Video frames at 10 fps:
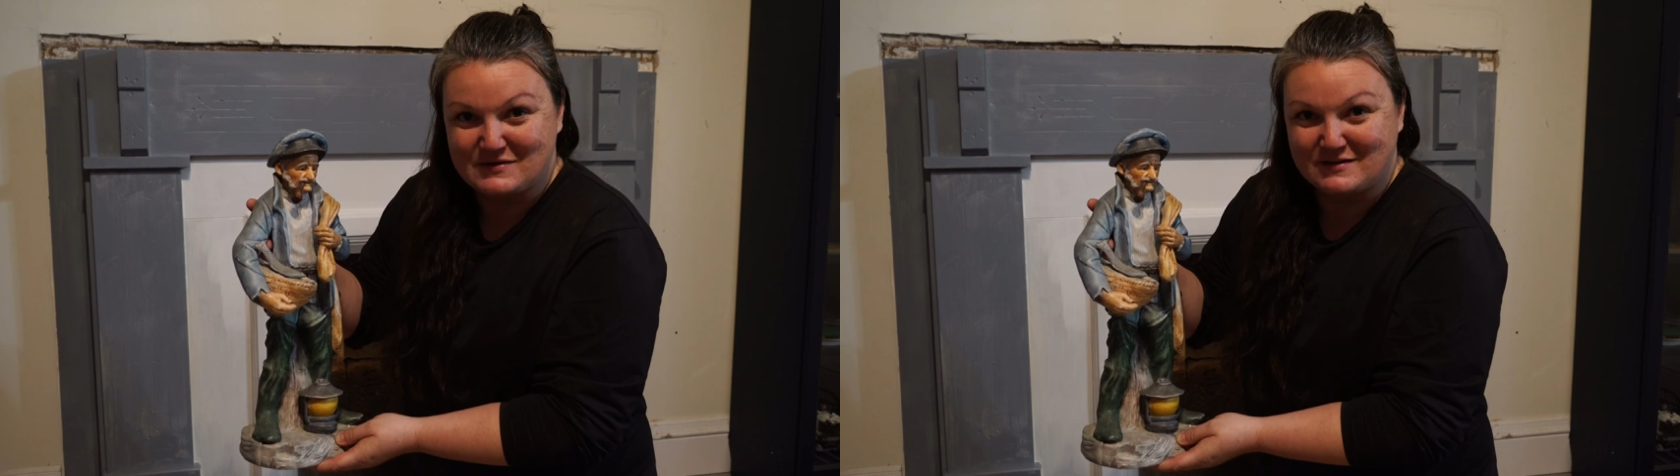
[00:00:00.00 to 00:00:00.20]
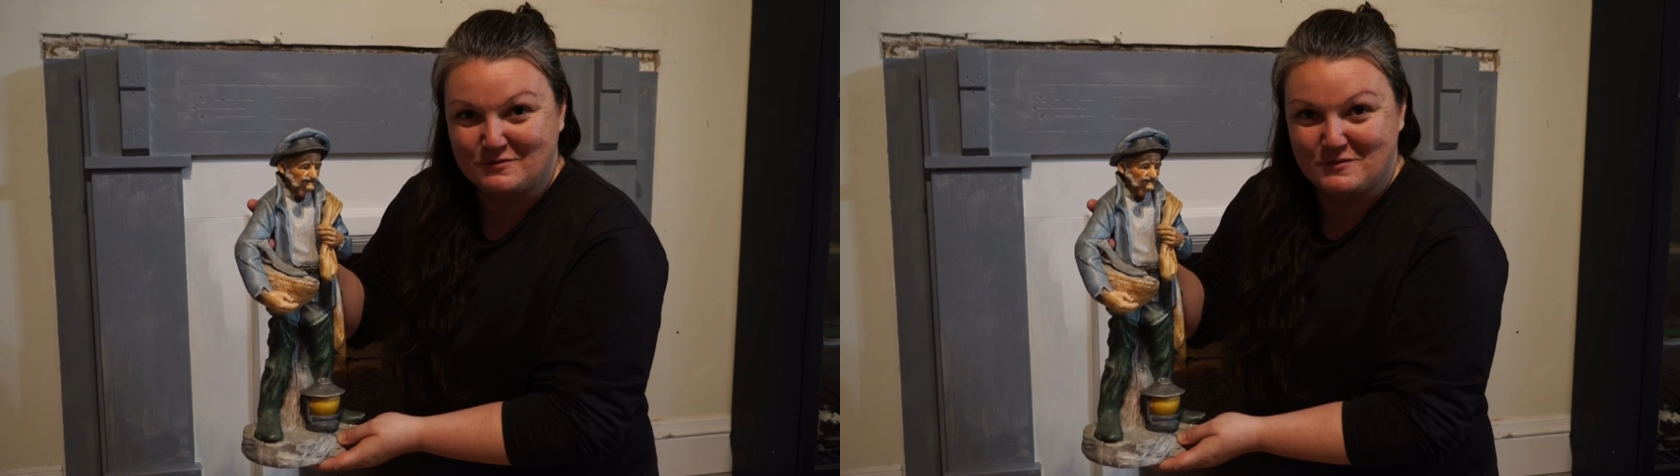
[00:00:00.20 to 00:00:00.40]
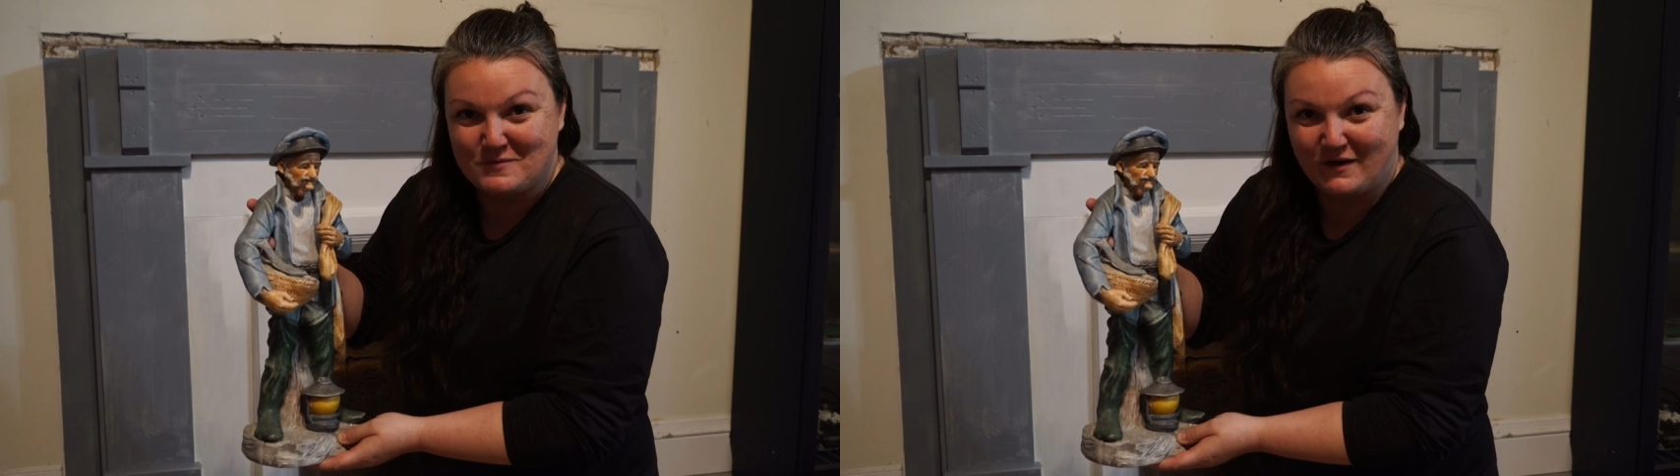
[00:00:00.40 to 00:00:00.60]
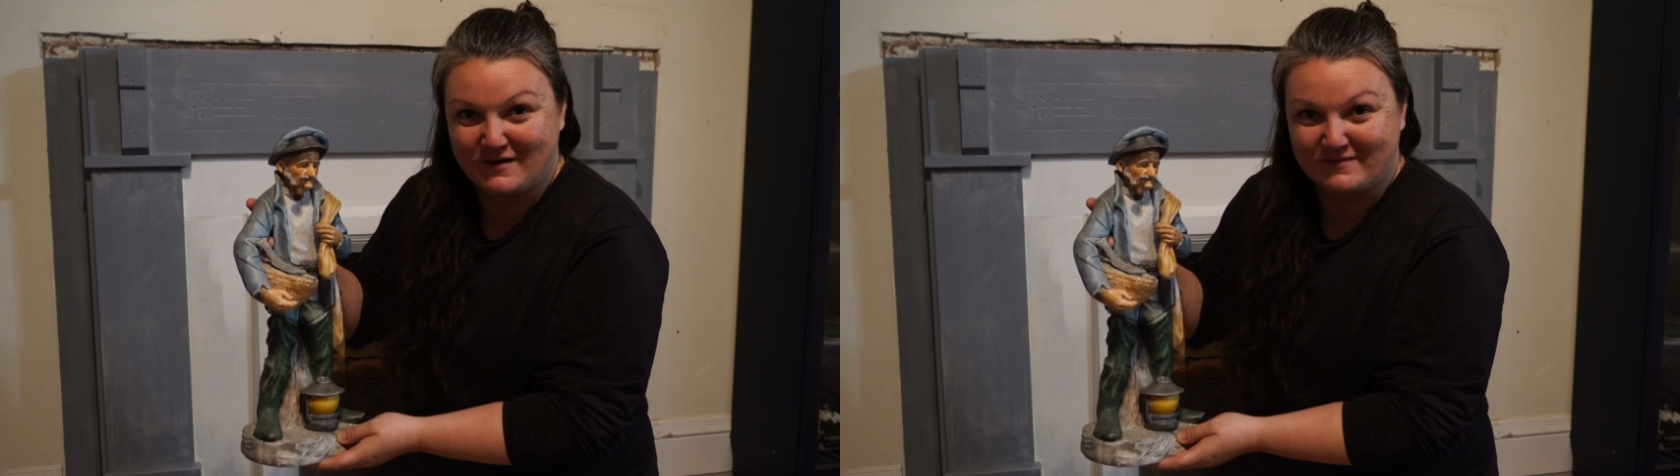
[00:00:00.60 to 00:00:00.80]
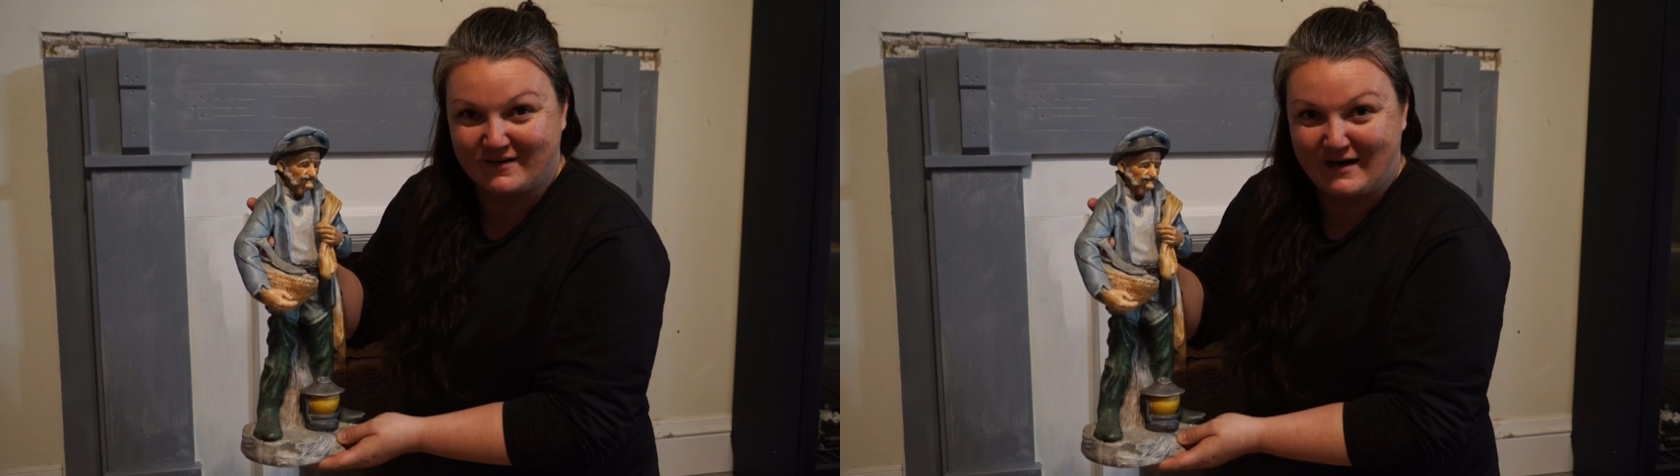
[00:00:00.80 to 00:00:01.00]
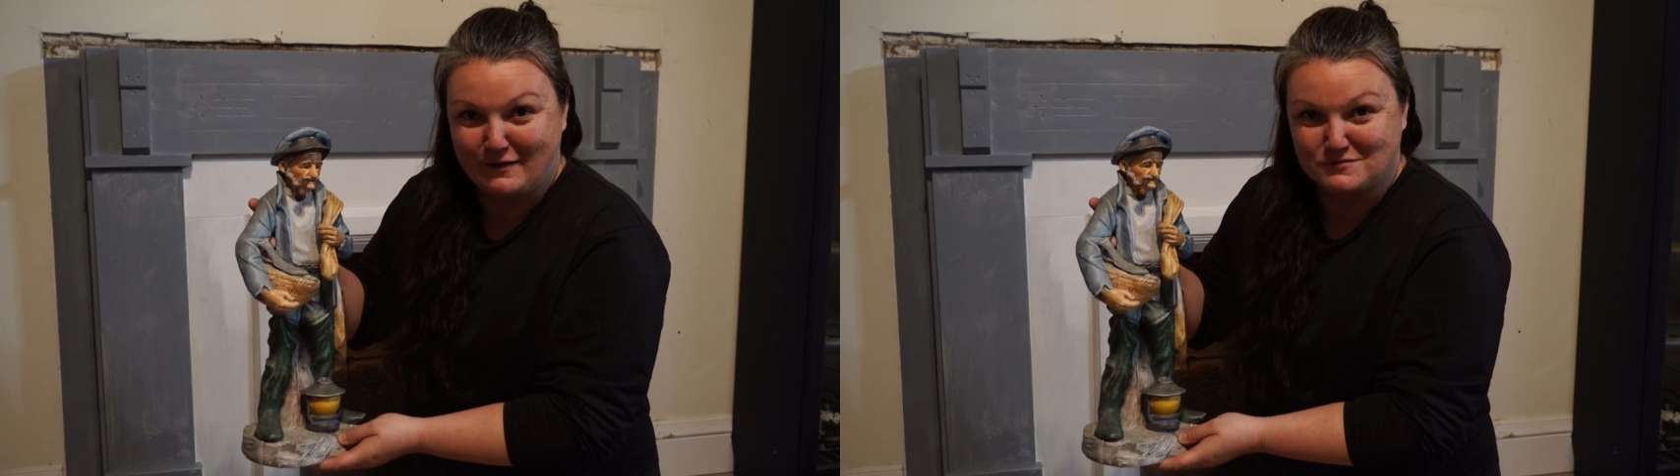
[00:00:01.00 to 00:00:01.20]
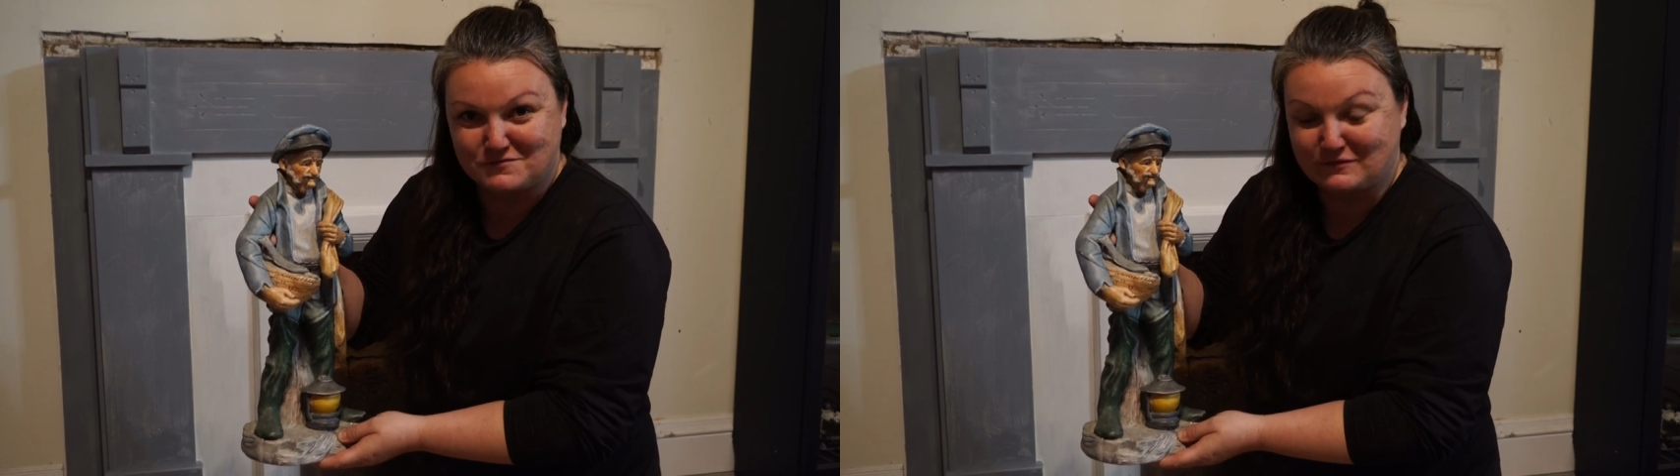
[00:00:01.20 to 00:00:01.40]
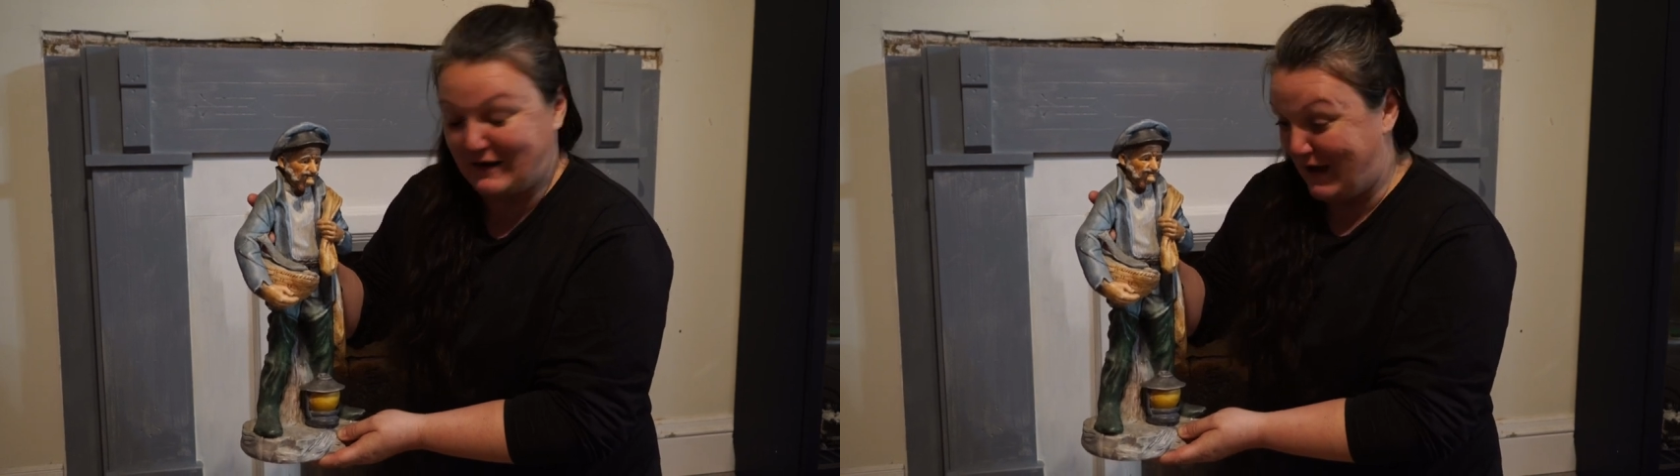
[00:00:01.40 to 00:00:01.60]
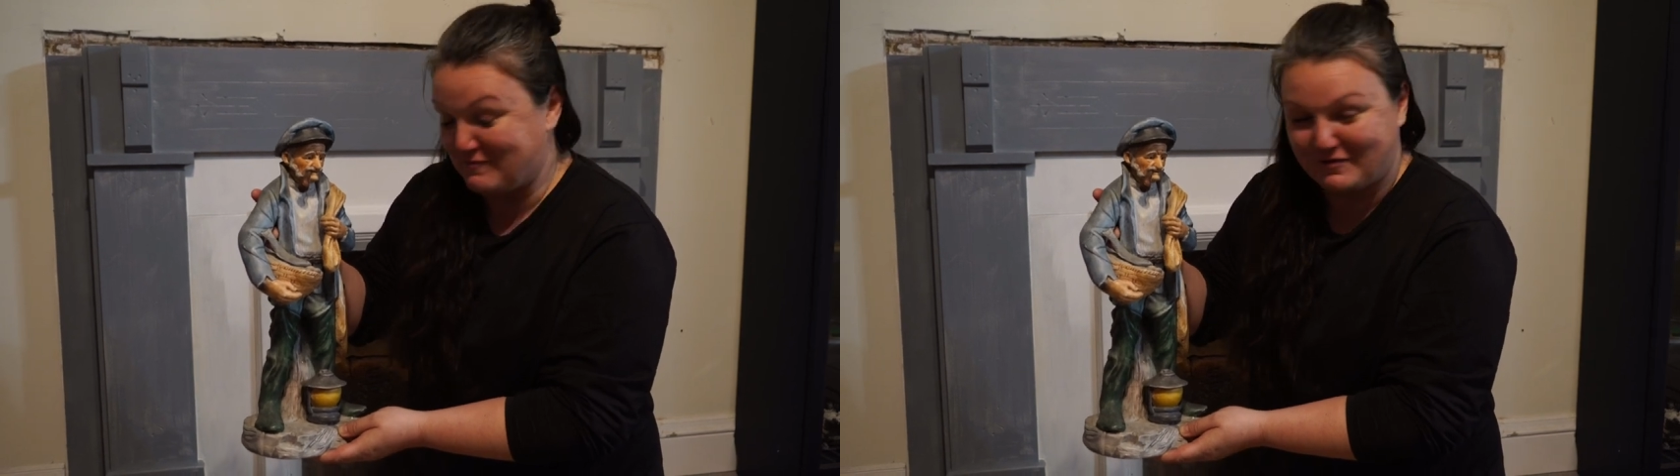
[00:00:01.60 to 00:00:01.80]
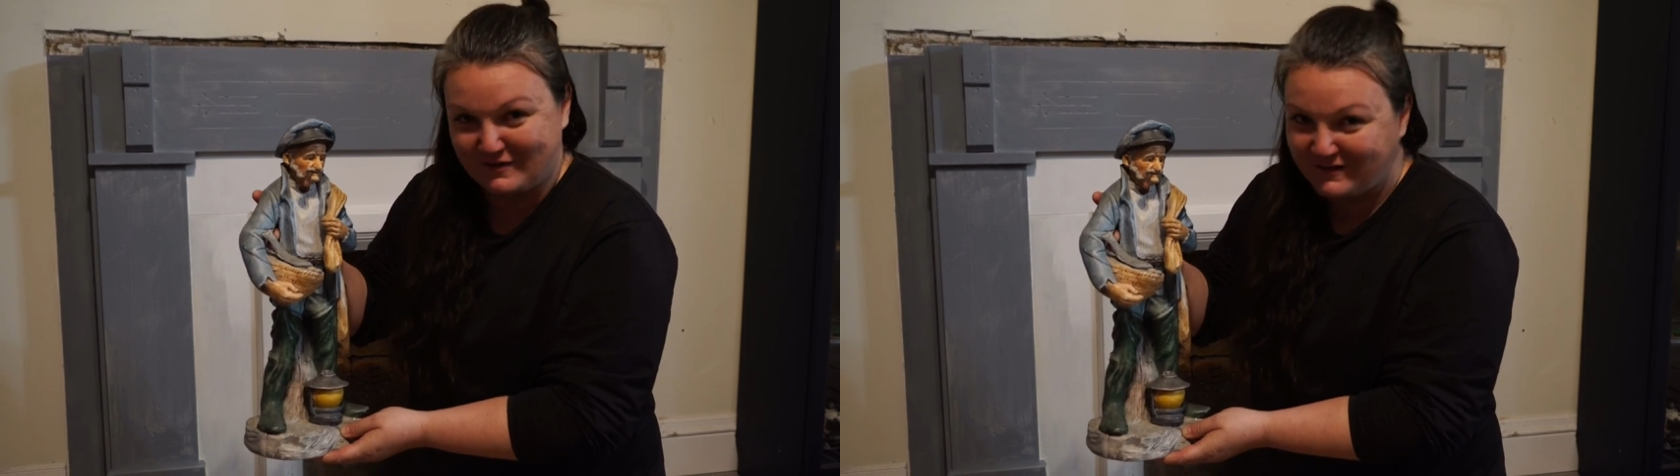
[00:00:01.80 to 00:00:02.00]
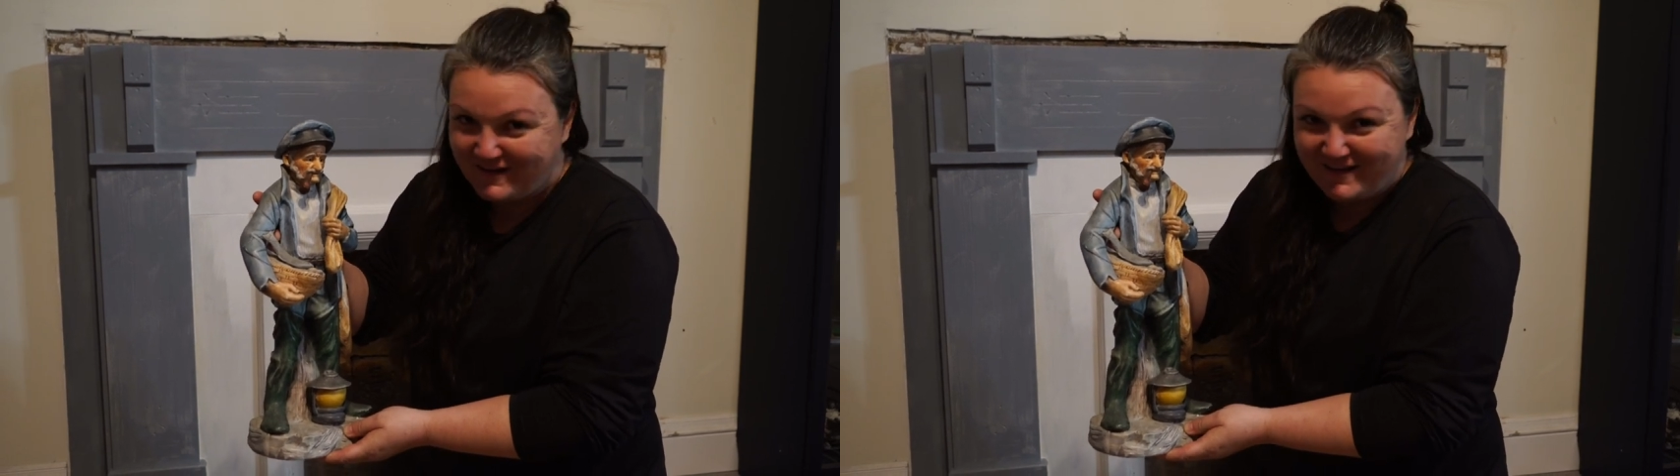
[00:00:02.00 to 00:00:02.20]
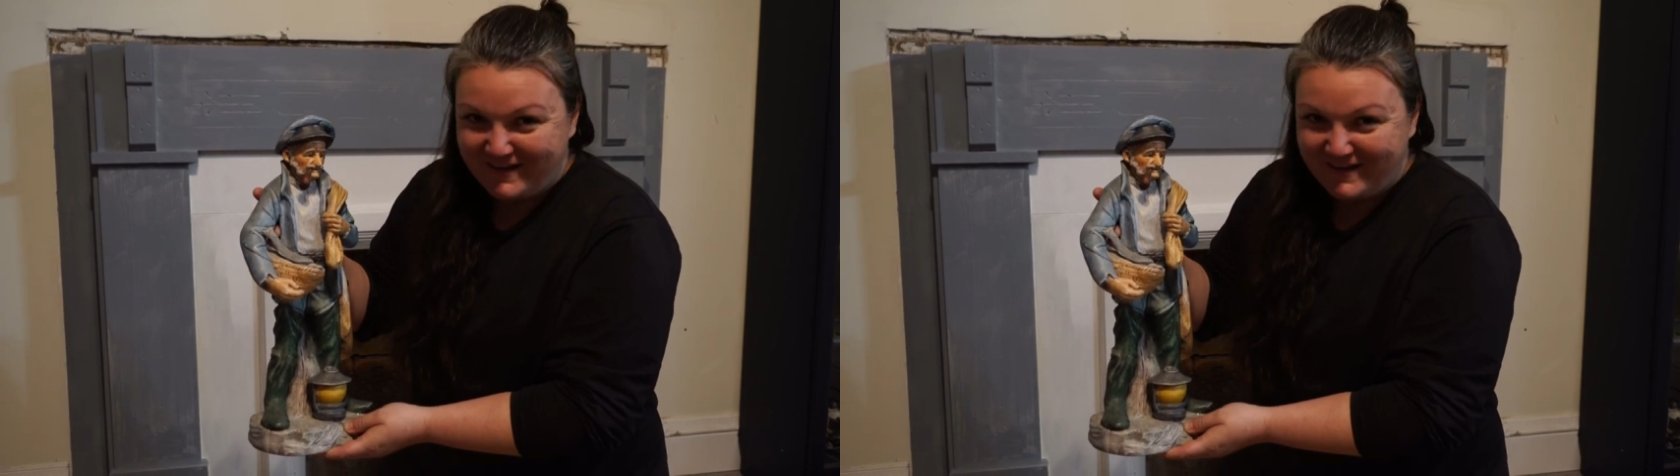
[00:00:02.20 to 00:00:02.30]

and he'll be part of our house forever.